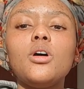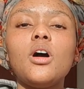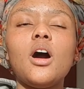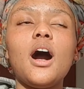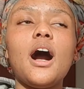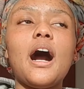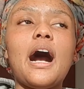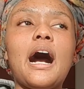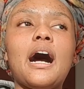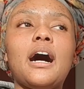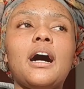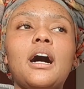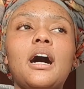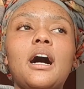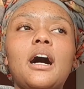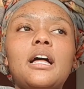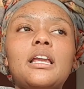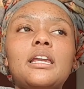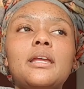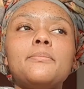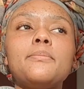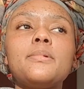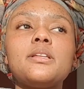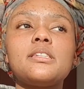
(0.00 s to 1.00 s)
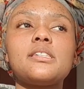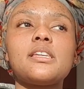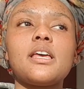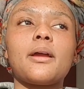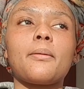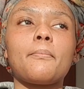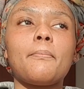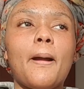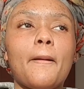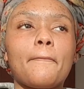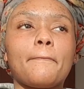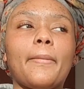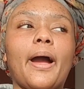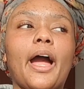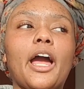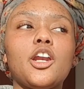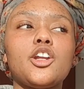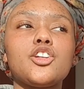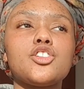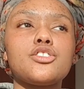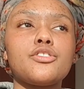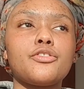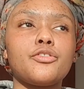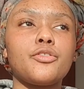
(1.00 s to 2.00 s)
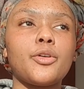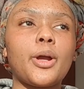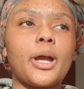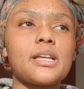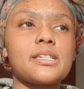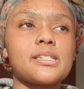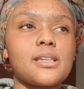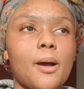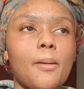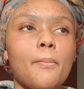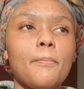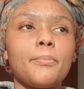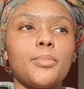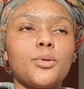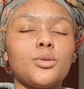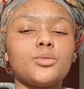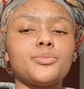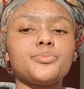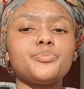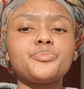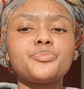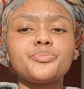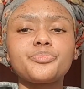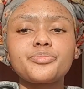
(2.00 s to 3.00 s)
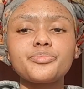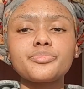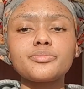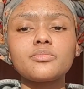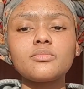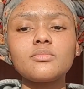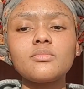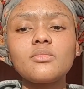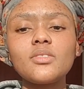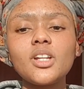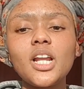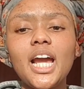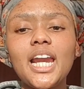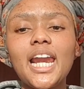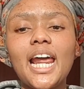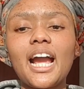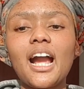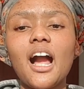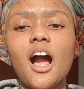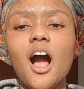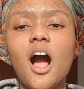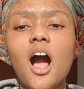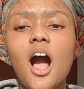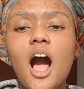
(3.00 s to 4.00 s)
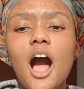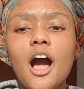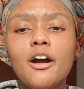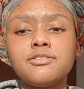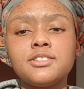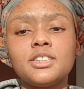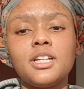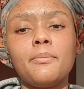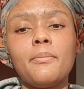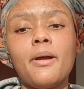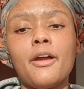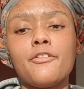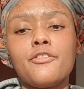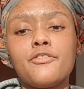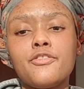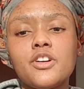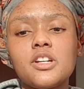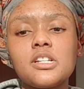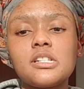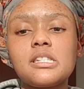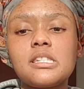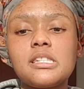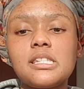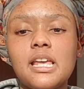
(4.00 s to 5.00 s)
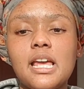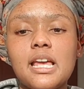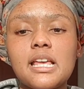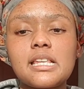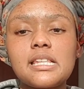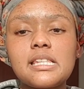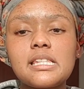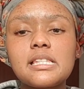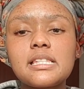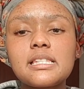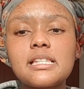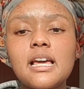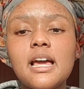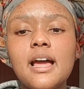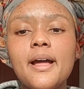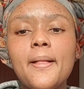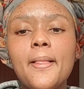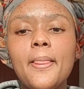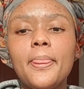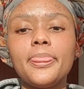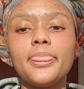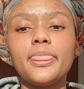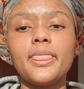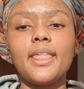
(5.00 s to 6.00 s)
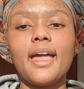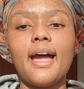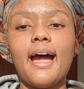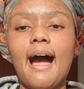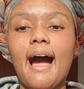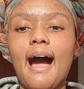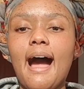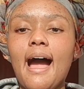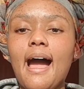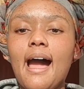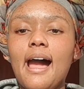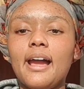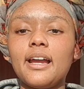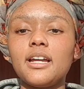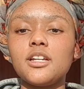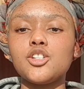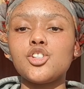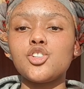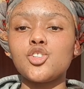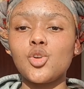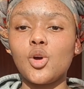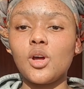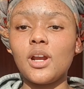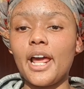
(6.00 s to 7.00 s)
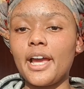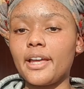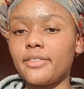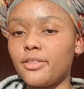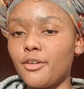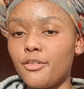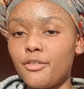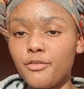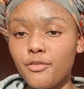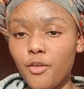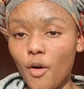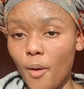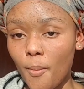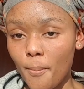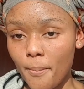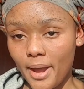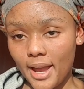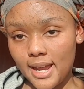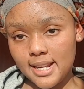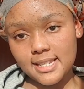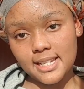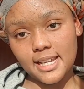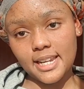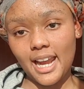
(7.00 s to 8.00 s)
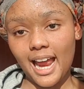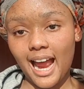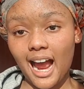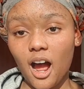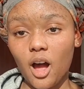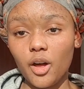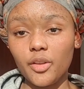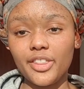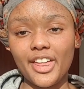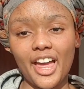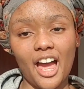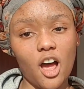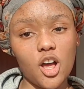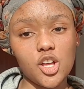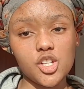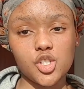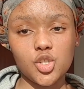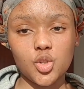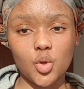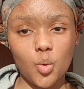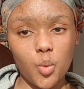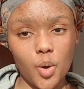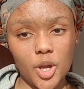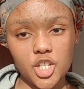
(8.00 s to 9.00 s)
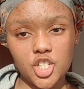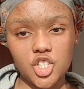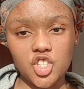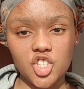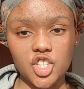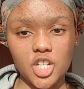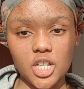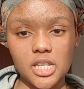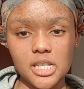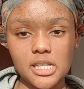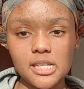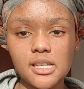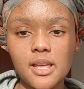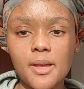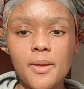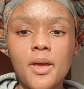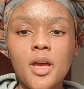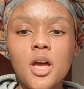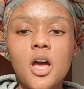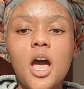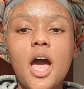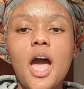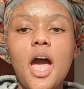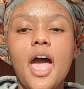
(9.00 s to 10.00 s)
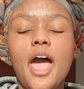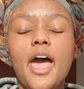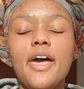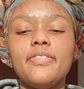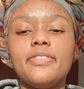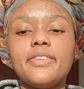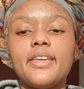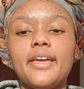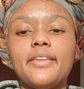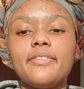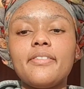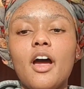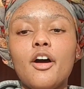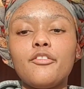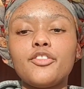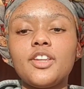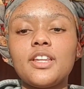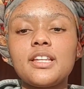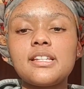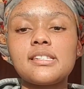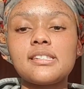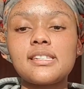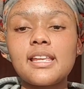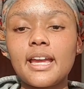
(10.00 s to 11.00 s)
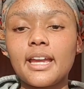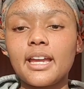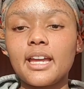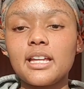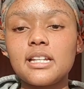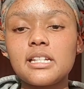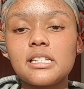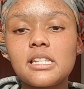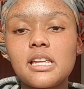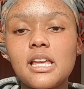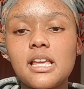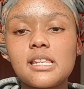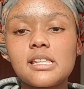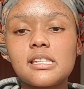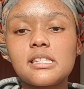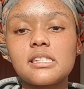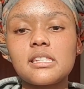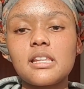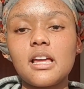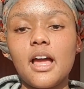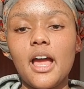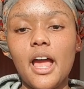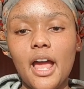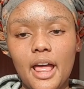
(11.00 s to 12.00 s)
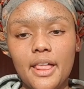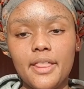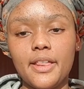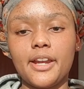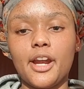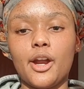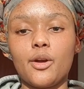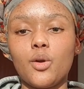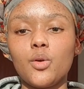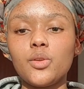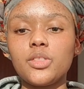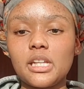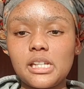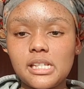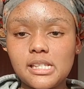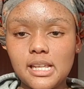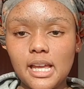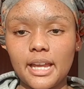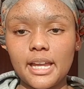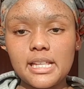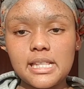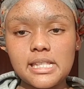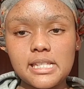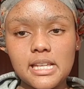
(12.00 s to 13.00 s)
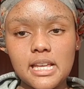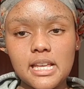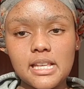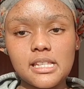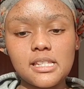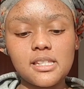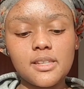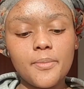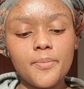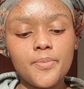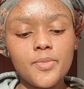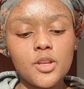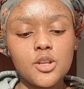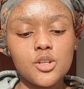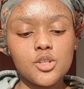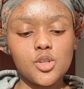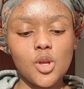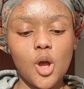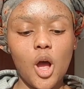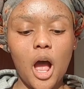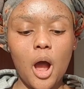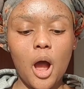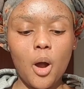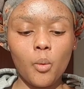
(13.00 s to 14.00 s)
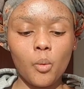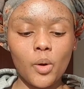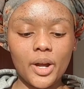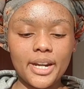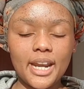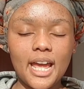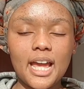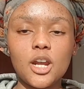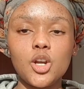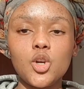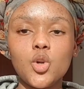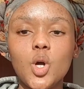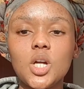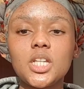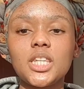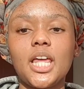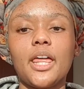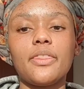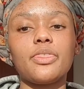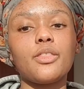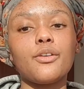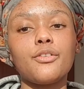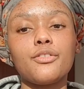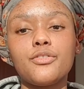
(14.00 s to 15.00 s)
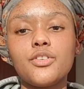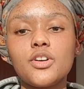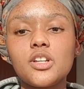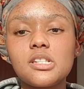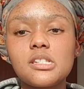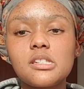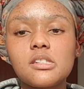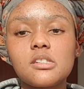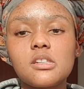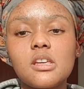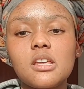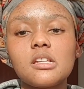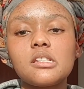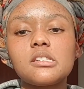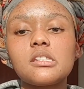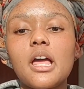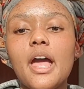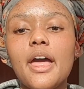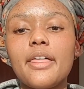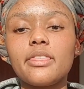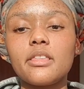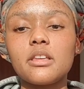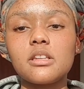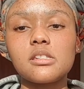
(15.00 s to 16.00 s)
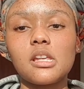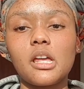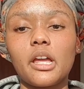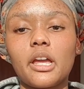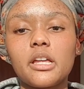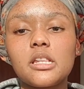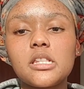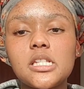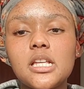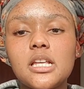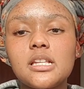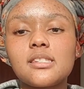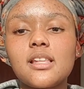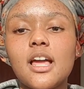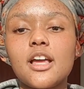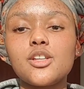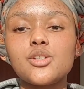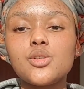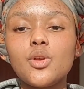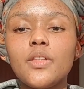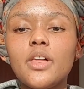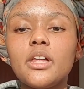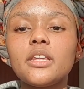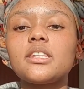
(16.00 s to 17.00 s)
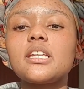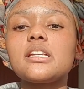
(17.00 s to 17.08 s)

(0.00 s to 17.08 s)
let me take my biology for example. Like after my first test, I saw like the format and how they asked questions, and then after the second test, and then I wrote the second test. So when I looked at the first test and the second test, I saw that